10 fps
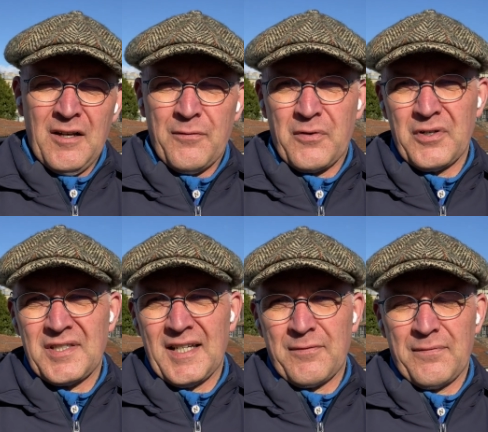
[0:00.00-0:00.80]
Of course,
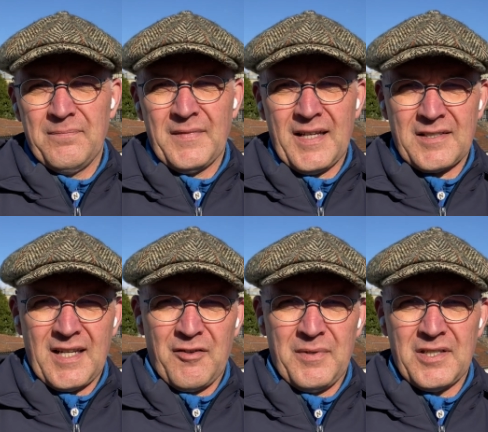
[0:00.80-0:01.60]
that has
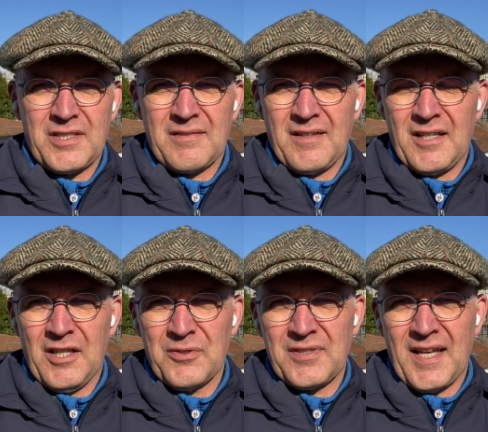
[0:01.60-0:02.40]
now been
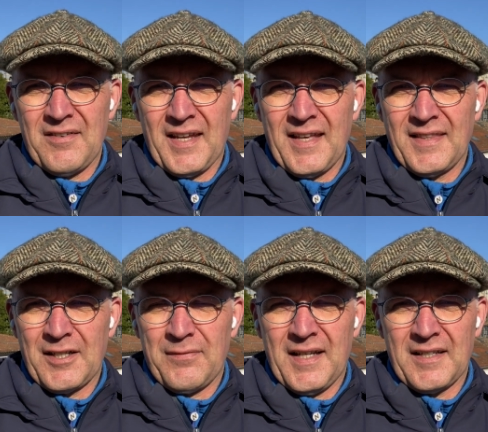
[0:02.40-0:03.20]
closed down again,
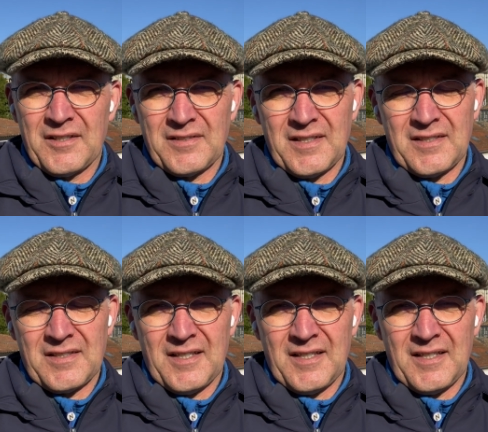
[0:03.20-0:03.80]
that flight, because this